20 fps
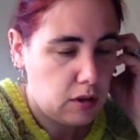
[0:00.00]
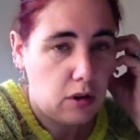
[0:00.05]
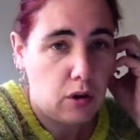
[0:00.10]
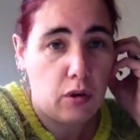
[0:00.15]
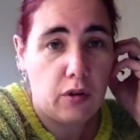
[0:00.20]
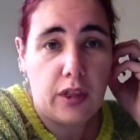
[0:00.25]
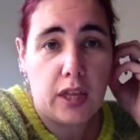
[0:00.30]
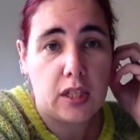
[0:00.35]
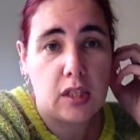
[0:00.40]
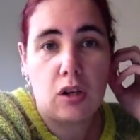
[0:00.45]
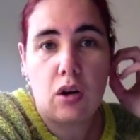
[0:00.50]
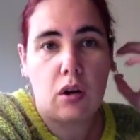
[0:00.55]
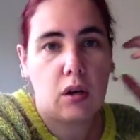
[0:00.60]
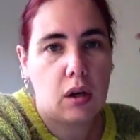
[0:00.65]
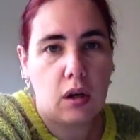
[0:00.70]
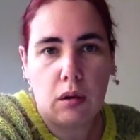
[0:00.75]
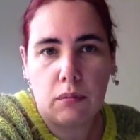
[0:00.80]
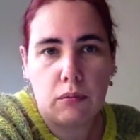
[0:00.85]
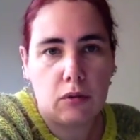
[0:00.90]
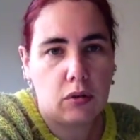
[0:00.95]
Or that's long
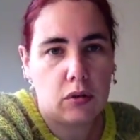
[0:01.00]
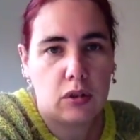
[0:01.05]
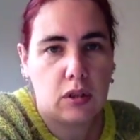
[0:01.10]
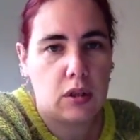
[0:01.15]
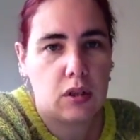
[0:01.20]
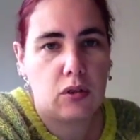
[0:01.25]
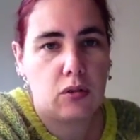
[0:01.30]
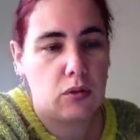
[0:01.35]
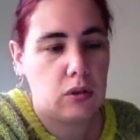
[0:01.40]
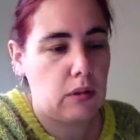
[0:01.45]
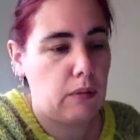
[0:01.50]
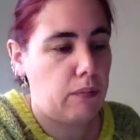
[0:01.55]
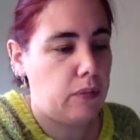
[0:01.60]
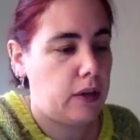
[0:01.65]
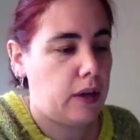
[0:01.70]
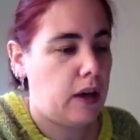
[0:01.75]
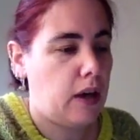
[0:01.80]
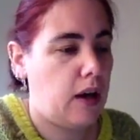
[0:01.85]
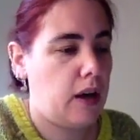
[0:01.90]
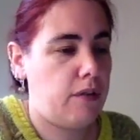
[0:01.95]
arm cross stitch or
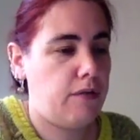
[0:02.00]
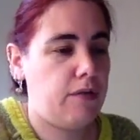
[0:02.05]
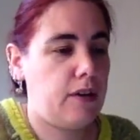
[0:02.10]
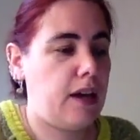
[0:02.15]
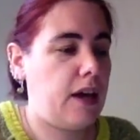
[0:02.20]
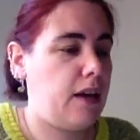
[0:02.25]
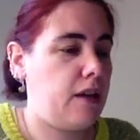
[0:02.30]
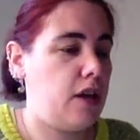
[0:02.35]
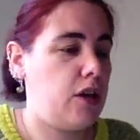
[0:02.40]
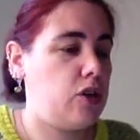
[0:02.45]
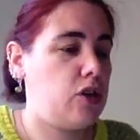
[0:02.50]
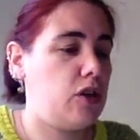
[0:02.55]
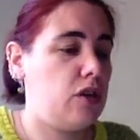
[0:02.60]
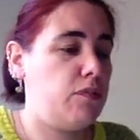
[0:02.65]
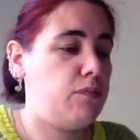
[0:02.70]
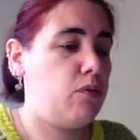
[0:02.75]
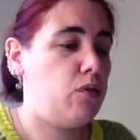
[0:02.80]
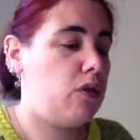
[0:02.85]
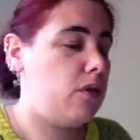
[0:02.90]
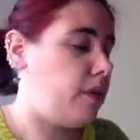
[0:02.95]
something. I forget. I should
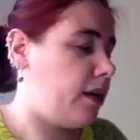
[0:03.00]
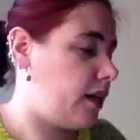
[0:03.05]
have brought the